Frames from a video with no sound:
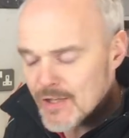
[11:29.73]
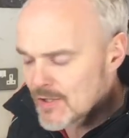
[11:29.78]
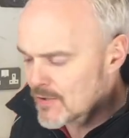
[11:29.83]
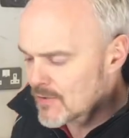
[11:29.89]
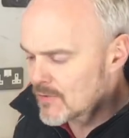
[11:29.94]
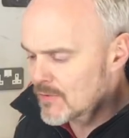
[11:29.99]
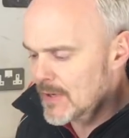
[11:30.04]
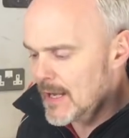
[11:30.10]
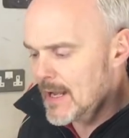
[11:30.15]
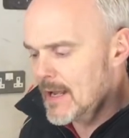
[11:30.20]

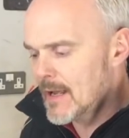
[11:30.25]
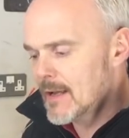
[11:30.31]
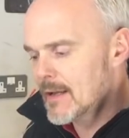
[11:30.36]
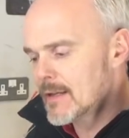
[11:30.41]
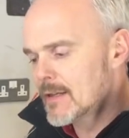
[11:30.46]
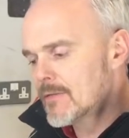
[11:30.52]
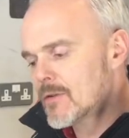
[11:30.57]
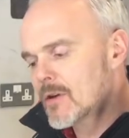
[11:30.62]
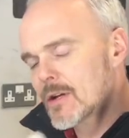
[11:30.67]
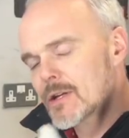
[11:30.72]
So
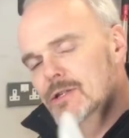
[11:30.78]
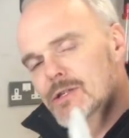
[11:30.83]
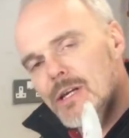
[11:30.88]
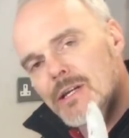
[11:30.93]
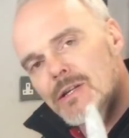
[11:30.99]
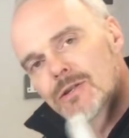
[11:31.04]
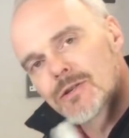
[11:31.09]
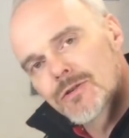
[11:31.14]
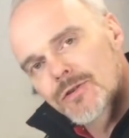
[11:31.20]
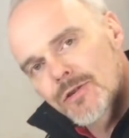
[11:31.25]
you've got to
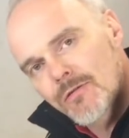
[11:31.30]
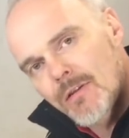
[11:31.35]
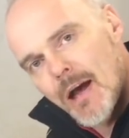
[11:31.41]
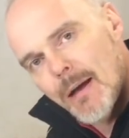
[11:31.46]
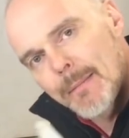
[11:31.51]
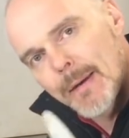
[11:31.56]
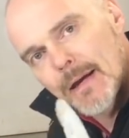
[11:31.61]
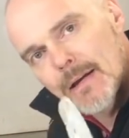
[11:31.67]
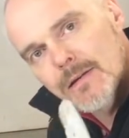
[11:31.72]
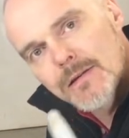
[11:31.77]
change your
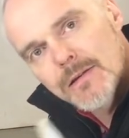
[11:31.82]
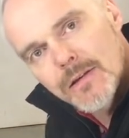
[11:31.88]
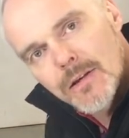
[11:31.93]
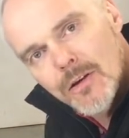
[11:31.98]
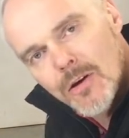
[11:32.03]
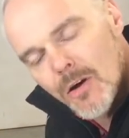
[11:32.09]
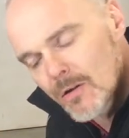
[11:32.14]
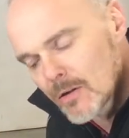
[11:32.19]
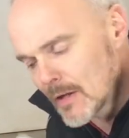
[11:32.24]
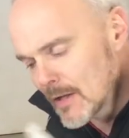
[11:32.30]
ceramics, your
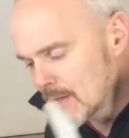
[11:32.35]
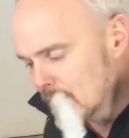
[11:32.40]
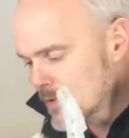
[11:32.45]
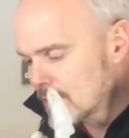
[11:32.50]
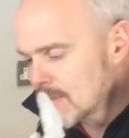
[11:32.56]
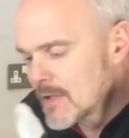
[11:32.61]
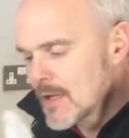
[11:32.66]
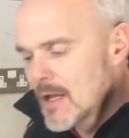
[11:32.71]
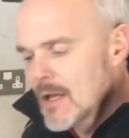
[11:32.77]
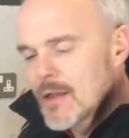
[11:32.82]

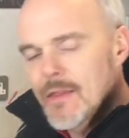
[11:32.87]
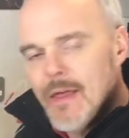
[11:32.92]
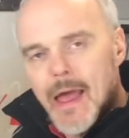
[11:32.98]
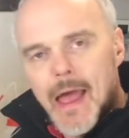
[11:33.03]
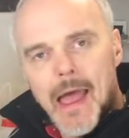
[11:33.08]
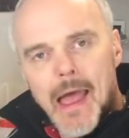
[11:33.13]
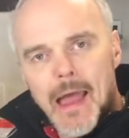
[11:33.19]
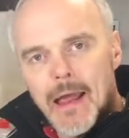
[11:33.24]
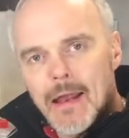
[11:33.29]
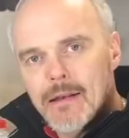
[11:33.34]
collets, the
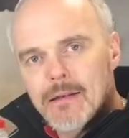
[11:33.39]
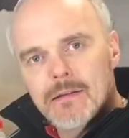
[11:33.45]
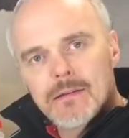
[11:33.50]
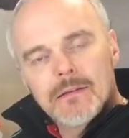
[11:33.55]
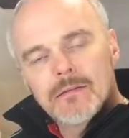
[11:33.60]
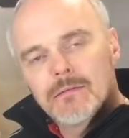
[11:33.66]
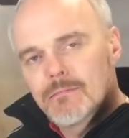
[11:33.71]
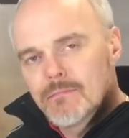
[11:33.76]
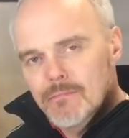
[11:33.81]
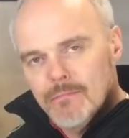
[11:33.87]
head,
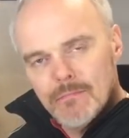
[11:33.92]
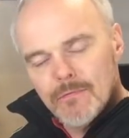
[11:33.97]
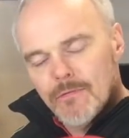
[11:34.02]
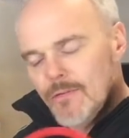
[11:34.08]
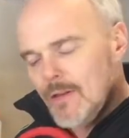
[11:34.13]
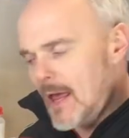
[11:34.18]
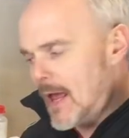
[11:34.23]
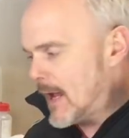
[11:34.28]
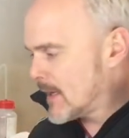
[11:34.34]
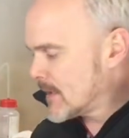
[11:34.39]

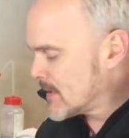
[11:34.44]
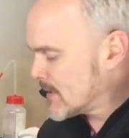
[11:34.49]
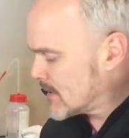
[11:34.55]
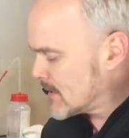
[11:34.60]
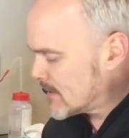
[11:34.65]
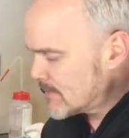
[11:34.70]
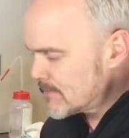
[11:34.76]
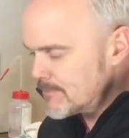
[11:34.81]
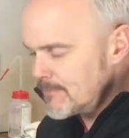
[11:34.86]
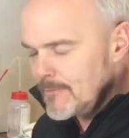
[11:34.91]

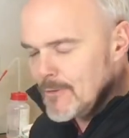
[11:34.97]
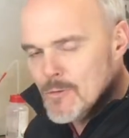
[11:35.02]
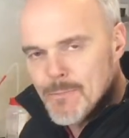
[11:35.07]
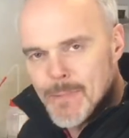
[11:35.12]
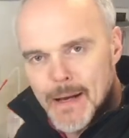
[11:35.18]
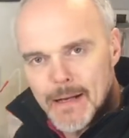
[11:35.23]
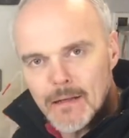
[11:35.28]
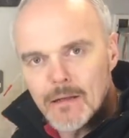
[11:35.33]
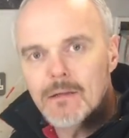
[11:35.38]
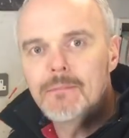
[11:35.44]
flex, foot
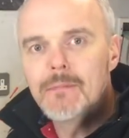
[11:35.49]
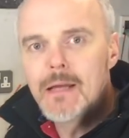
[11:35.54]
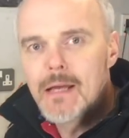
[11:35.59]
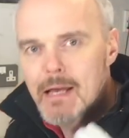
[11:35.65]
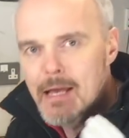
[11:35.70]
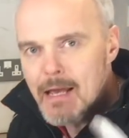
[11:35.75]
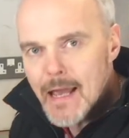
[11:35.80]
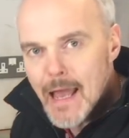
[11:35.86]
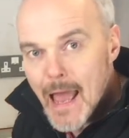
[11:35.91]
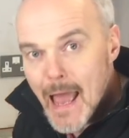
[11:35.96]
pedal,
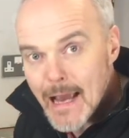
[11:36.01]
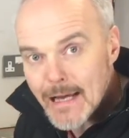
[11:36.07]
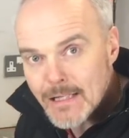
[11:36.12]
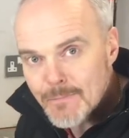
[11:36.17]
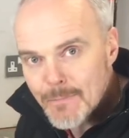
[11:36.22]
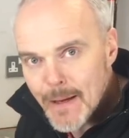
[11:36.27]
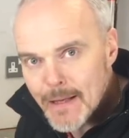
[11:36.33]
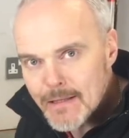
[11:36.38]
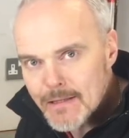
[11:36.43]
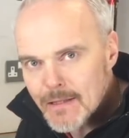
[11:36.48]

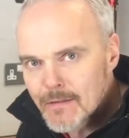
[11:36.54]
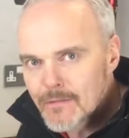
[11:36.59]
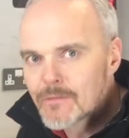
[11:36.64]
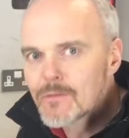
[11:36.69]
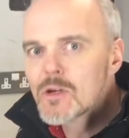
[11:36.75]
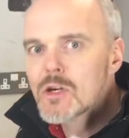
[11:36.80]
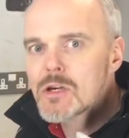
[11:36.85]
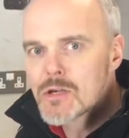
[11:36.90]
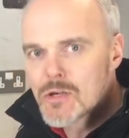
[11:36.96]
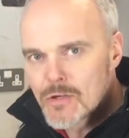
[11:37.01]
expensive.
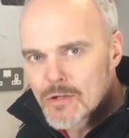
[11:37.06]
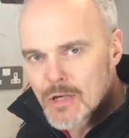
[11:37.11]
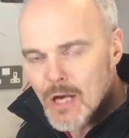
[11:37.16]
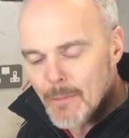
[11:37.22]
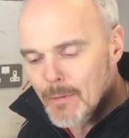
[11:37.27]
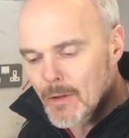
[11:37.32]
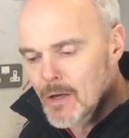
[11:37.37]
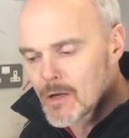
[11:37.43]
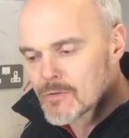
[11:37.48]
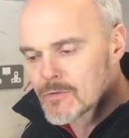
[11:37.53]
Good
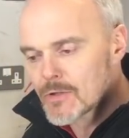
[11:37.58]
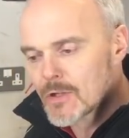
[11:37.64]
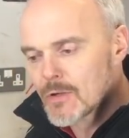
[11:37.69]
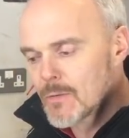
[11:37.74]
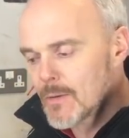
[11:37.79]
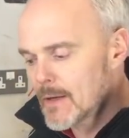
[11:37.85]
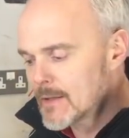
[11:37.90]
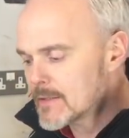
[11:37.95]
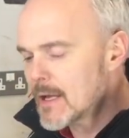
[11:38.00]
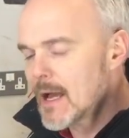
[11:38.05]
couple of
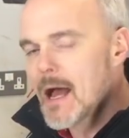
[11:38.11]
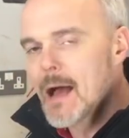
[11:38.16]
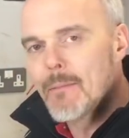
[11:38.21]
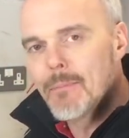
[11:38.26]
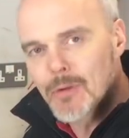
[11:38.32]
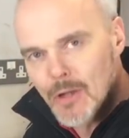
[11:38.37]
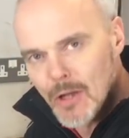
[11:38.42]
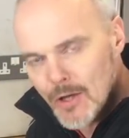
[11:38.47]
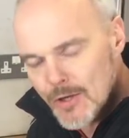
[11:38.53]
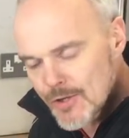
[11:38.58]
£100
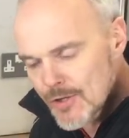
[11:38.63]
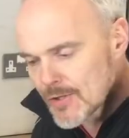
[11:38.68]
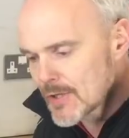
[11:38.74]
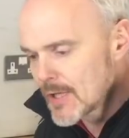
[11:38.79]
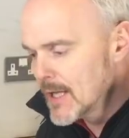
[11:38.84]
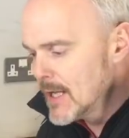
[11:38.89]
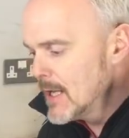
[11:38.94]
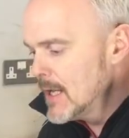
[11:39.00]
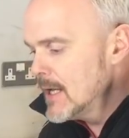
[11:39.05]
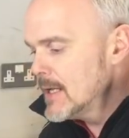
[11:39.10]
plus
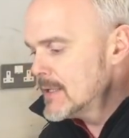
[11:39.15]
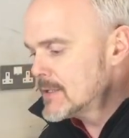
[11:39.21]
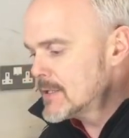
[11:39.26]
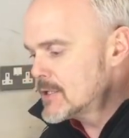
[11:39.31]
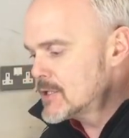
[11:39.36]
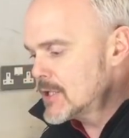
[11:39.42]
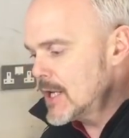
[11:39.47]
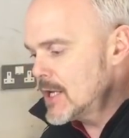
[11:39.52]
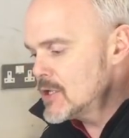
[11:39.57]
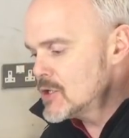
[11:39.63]
to
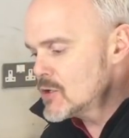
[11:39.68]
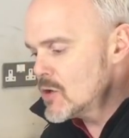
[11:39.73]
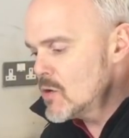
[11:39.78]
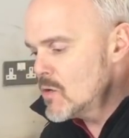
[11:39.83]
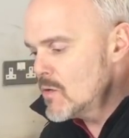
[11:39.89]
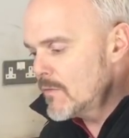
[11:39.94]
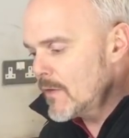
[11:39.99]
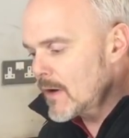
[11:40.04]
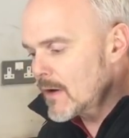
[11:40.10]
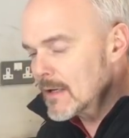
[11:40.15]
change
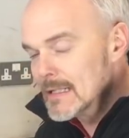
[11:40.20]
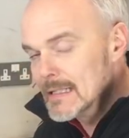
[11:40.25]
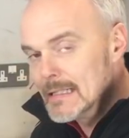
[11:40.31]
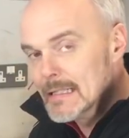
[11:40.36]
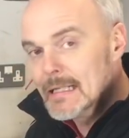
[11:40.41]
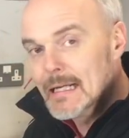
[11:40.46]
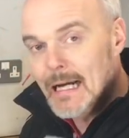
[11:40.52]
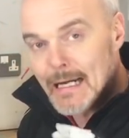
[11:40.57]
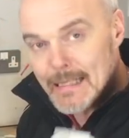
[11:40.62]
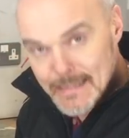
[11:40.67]
over.
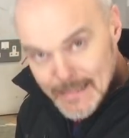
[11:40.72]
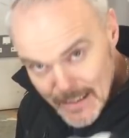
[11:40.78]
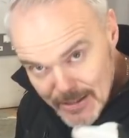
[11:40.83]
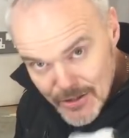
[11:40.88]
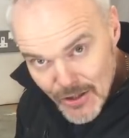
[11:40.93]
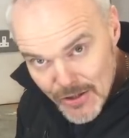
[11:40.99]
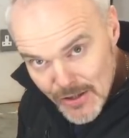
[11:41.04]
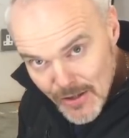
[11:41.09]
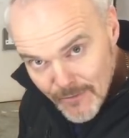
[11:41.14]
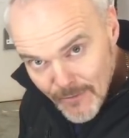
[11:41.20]
I did
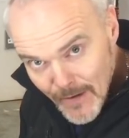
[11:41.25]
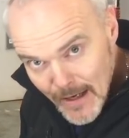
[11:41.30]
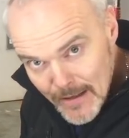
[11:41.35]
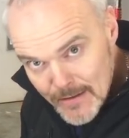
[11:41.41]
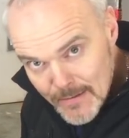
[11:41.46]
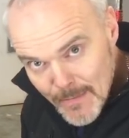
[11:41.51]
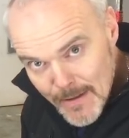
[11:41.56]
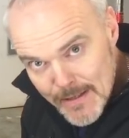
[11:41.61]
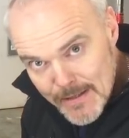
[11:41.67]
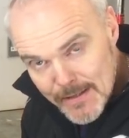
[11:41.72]
justify it to
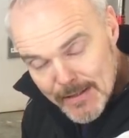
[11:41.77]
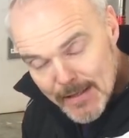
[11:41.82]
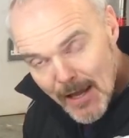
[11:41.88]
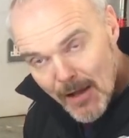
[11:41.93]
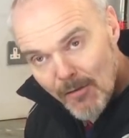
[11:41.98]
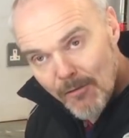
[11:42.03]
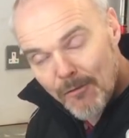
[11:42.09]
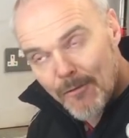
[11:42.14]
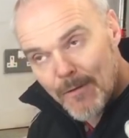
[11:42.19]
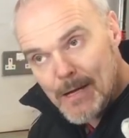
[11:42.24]

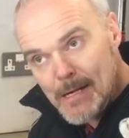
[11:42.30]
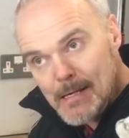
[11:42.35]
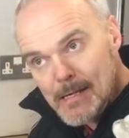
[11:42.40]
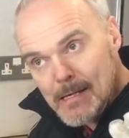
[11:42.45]
myself.